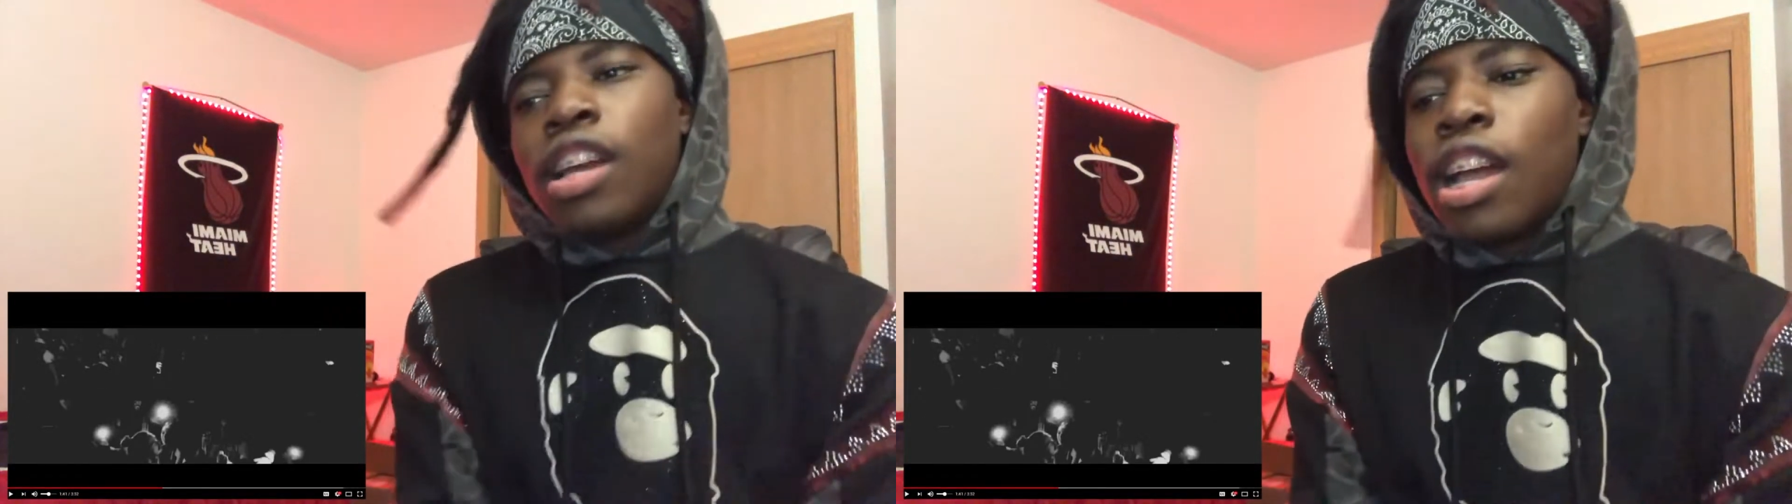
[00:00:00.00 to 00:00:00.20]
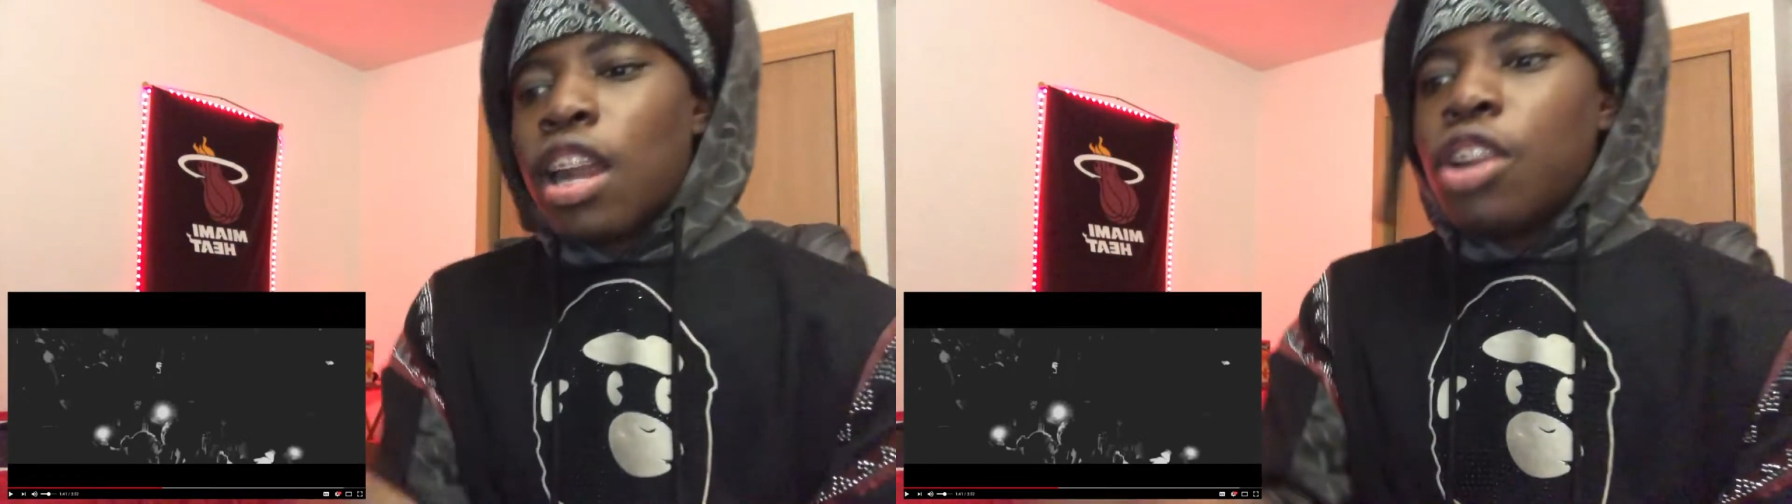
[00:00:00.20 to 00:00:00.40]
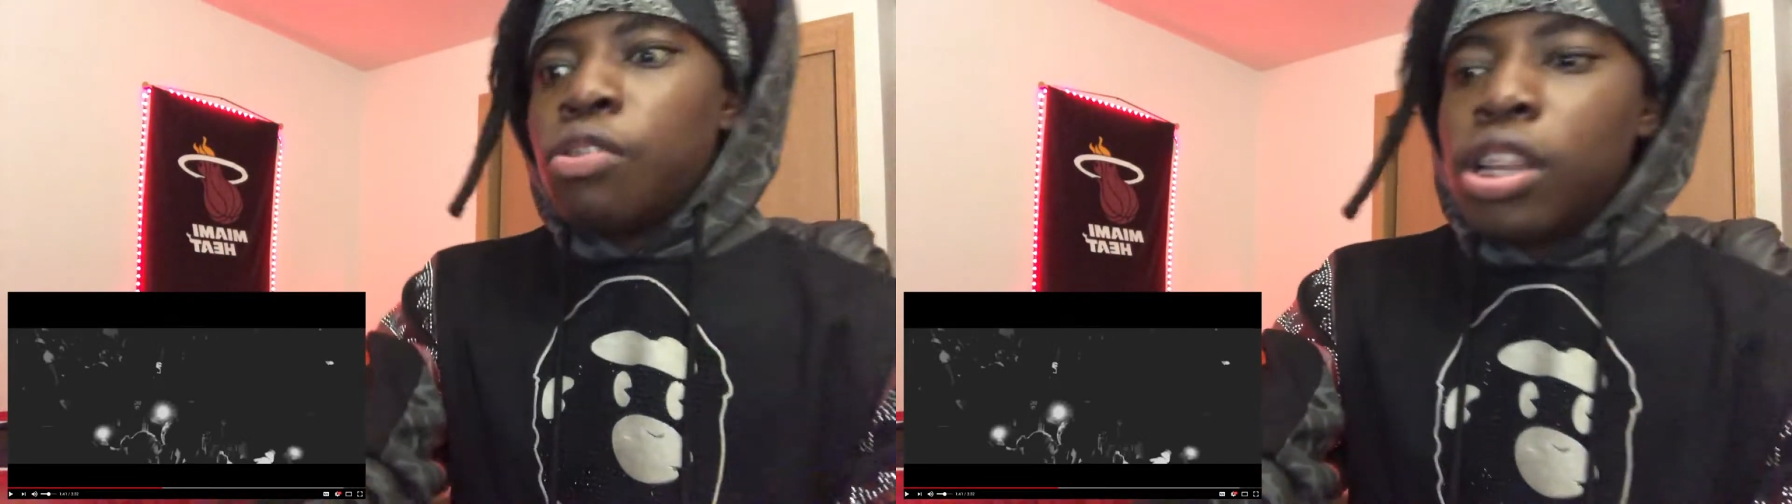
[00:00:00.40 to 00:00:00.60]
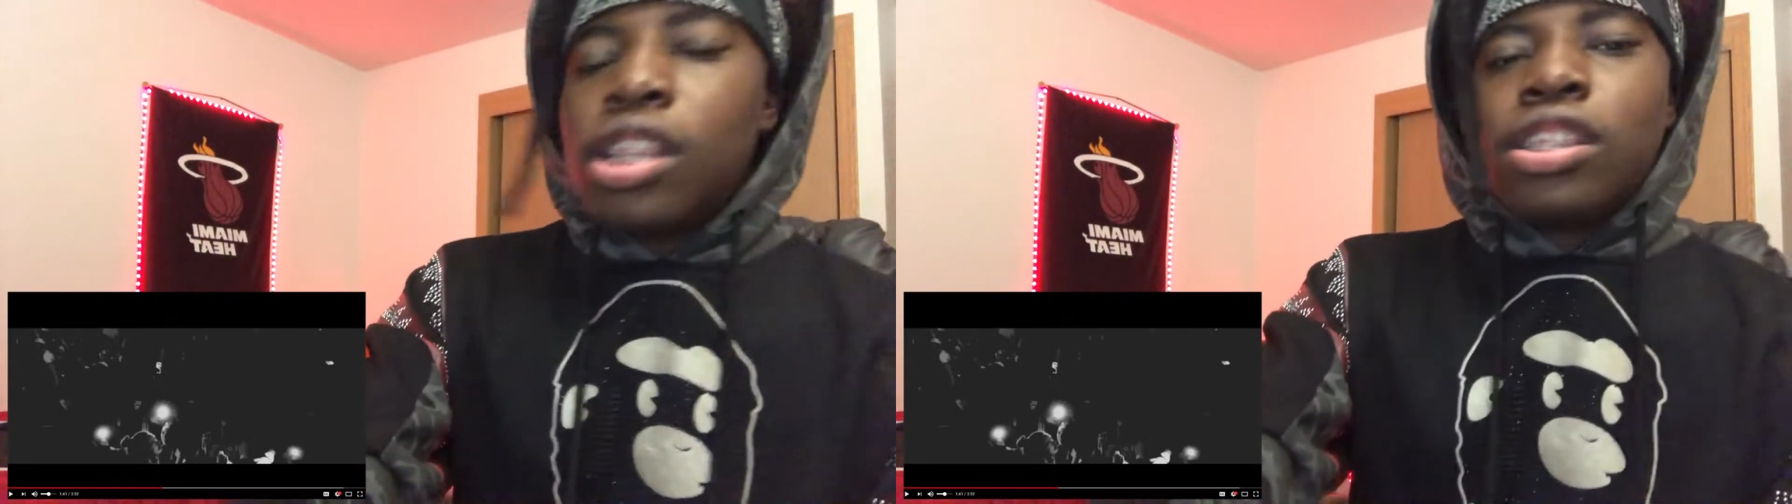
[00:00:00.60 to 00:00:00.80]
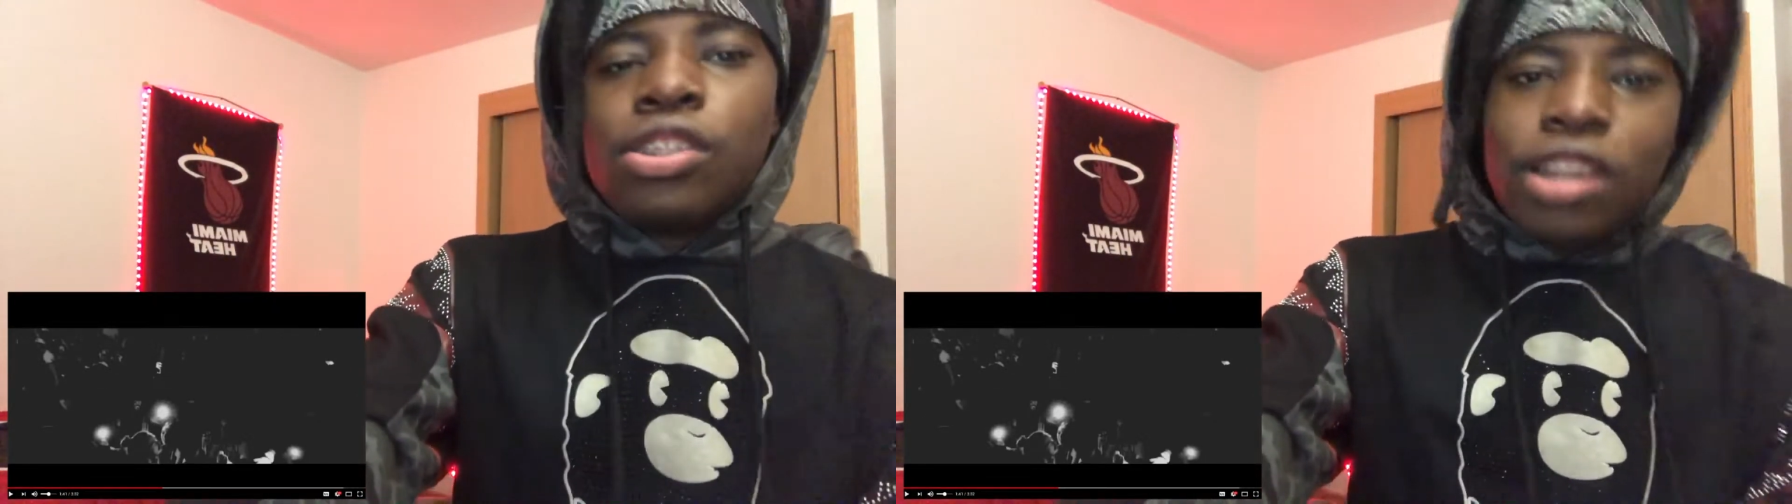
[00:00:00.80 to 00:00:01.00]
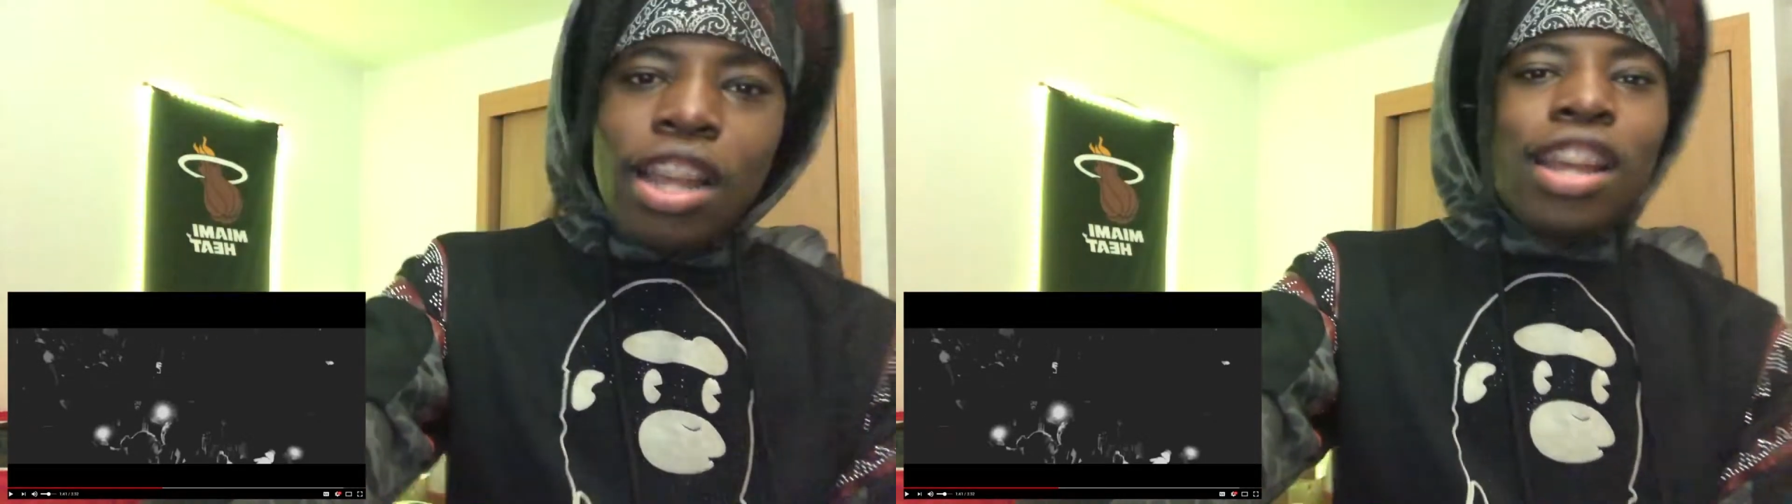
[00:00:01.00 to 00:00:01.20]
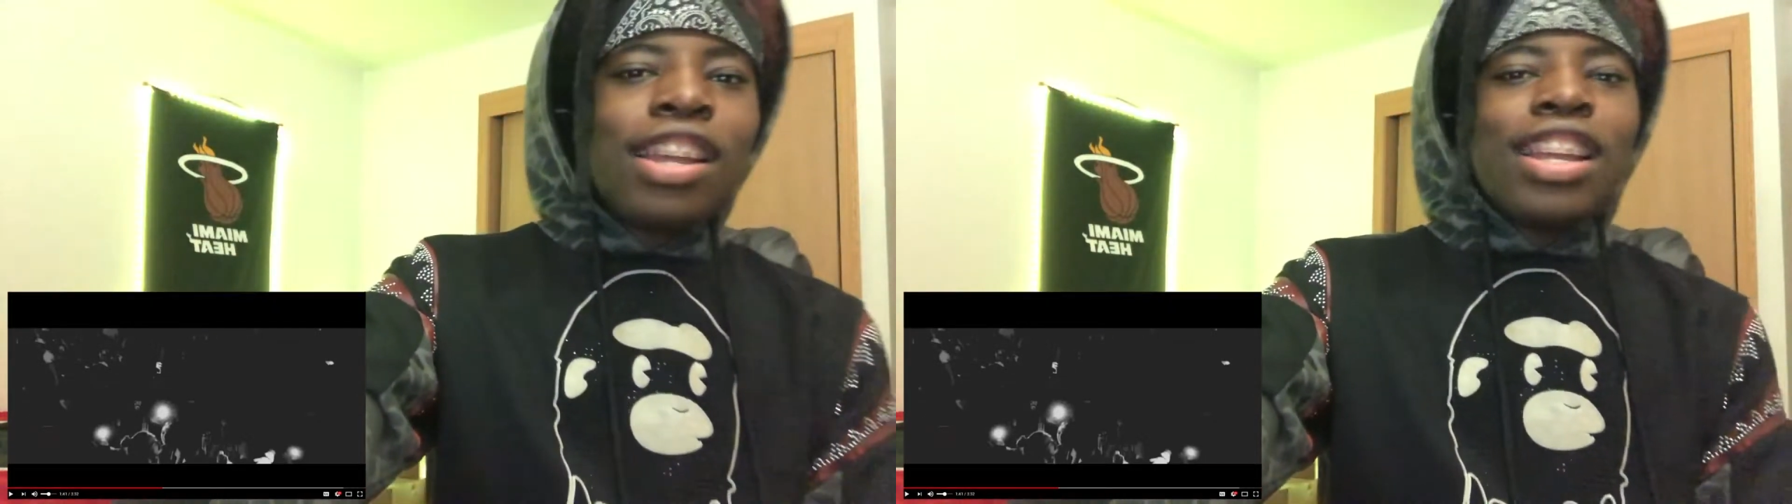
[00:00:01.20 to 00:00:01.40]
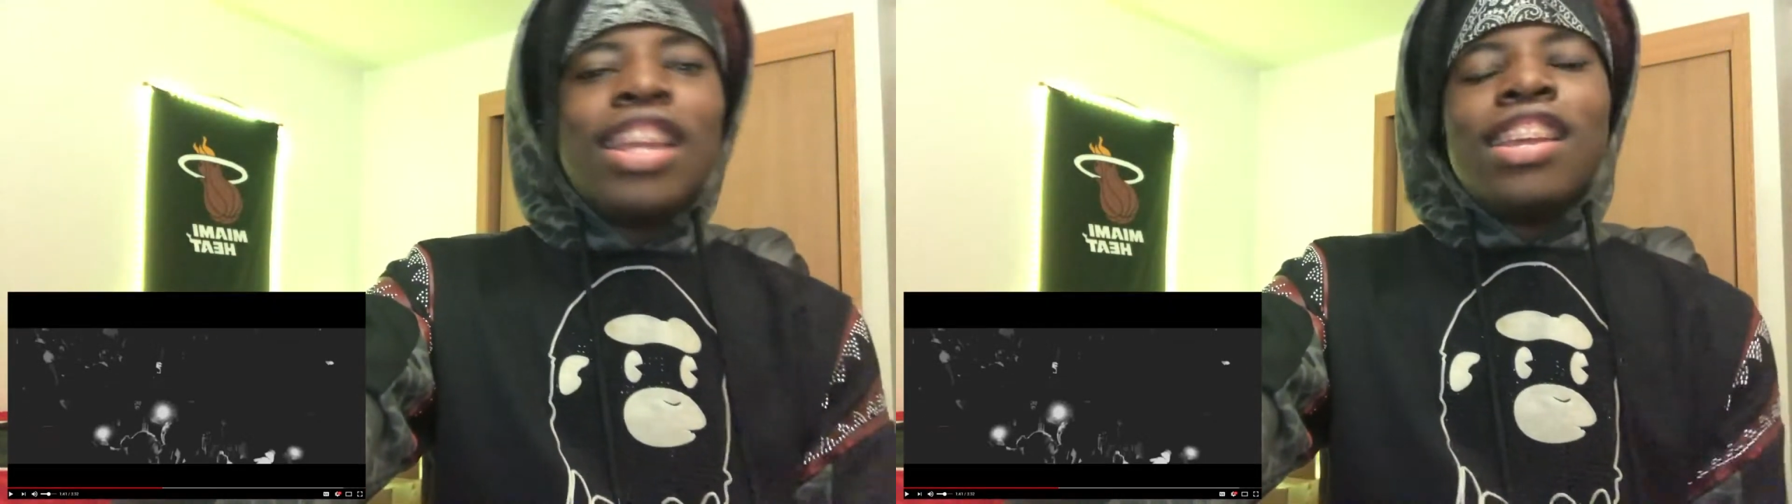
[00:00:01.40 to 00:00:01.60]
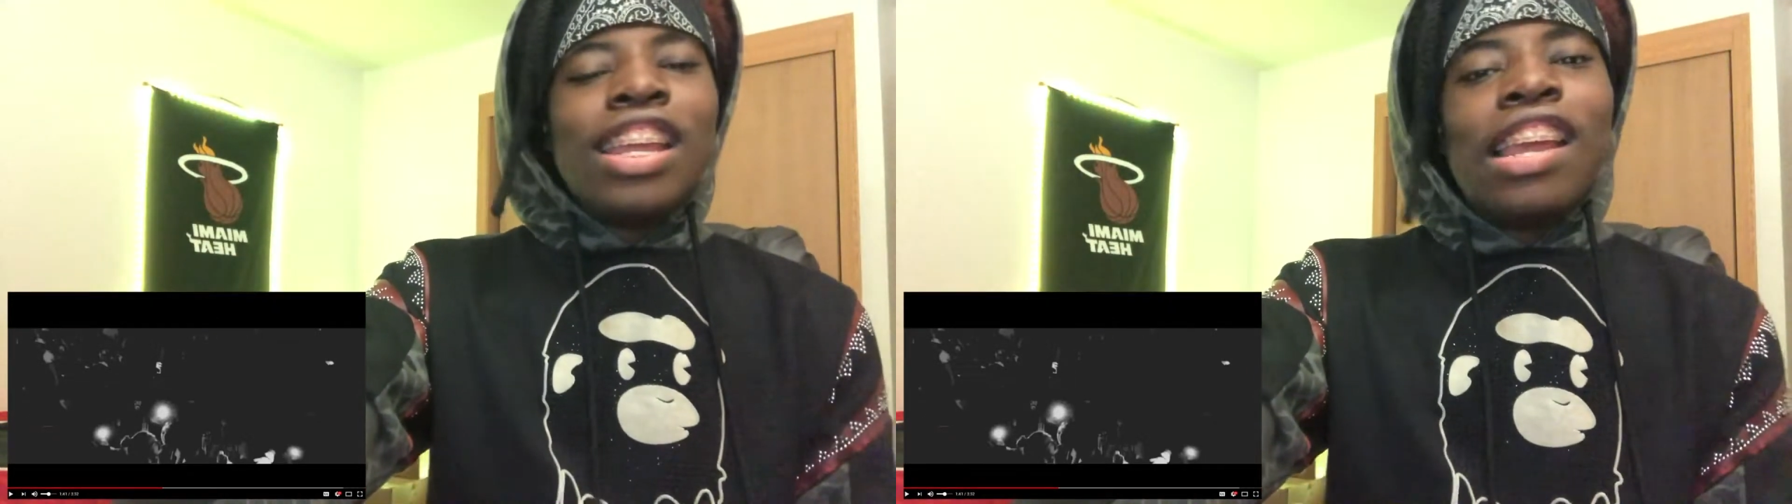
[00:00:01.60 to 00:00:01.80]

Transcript: I got to do this. He